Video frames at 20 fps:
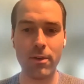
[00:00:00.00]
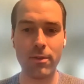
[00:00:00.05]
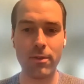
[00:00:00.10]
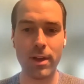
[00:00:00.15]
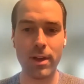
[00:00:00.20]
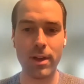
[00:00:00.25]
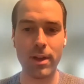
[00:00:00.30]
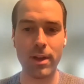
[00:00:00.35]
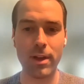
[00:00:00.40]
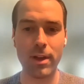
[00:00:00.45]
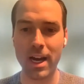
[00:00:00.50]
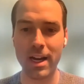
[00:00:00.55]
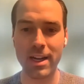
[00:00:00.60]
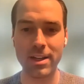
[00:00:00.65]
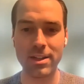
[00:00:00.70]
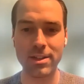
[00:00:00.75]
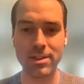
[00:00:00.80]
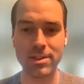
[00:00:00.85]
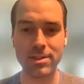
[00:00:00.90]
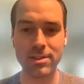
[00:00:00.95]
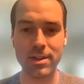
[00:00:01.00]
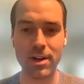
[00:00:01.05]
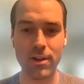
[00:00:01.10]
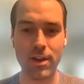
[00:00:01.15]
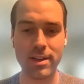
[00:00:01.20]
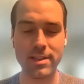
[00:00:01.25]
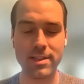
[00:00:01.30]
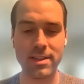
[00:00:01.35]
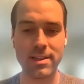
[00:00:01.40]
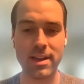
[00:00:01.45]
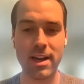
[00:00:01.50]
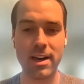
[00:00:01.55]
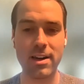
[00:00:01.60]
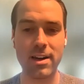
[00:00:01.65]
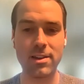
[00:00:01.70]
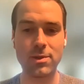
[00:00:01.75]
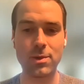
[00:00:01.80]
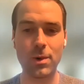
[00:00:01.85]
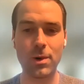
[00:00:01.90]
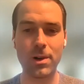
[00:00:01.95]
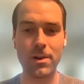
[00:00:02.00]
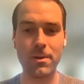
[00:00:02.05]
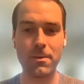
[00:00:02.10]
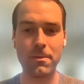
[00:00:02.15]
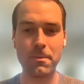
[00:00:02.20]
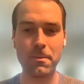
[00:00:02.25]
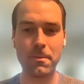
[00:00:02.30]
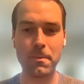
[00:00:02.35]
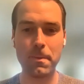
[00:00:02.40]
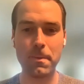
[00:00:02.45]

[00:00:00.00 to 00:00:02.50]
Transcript: of lysergide and generalized anxiety disorder.